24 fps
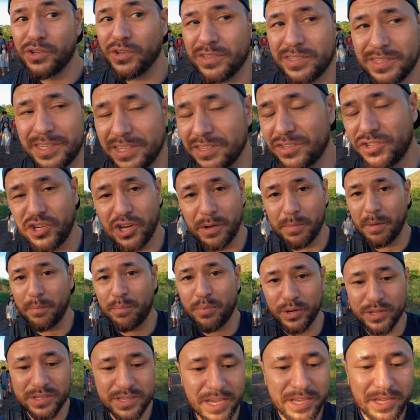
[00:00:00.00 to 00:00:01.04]
just this gym in
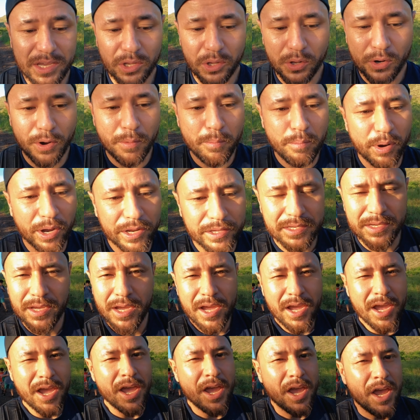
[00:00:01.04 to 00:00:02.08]
particular, but
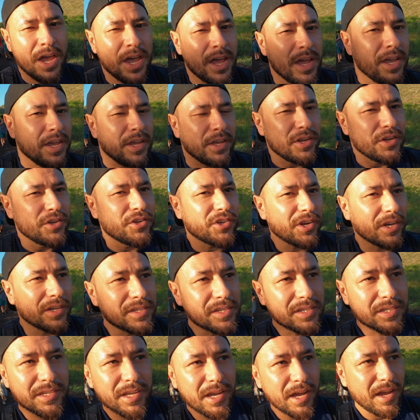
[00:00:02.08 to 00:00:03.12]

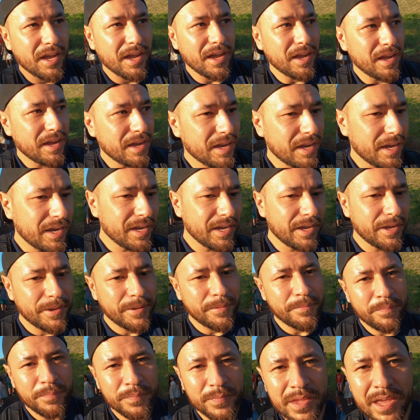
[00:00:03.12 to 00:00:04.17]
just a
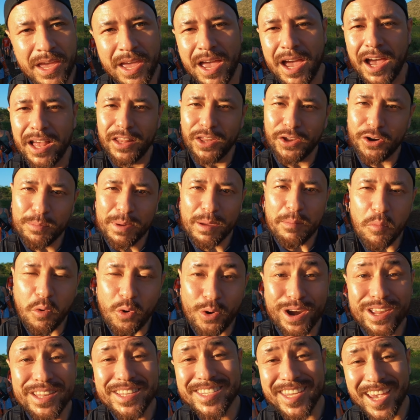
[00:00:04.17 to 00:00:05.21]
little bit
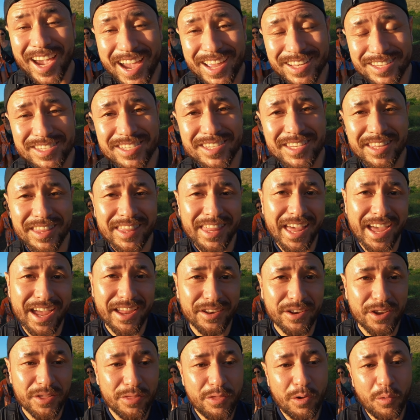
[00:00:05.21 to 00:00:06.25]
more intense
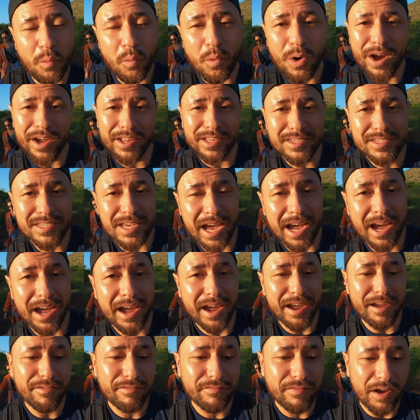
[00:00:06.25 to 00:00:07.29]
than the ones
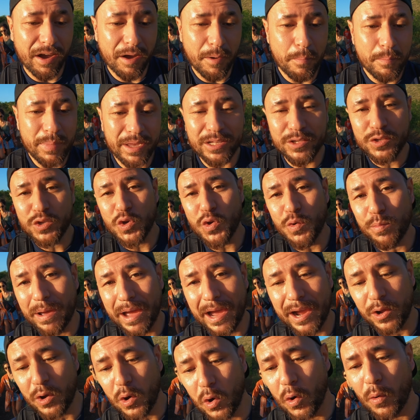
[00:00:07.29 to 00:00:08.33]
I've been to
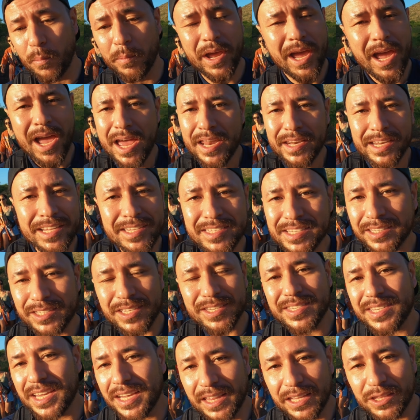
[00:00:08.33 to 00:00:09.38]
back home. That's not
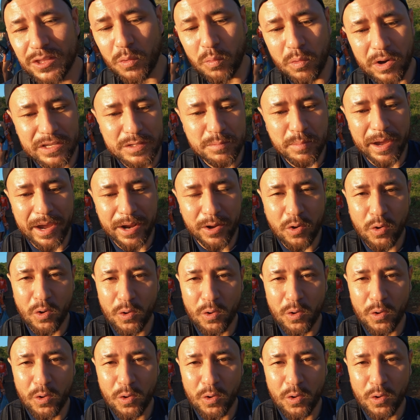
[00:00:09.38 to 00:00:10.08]
to say that the ones back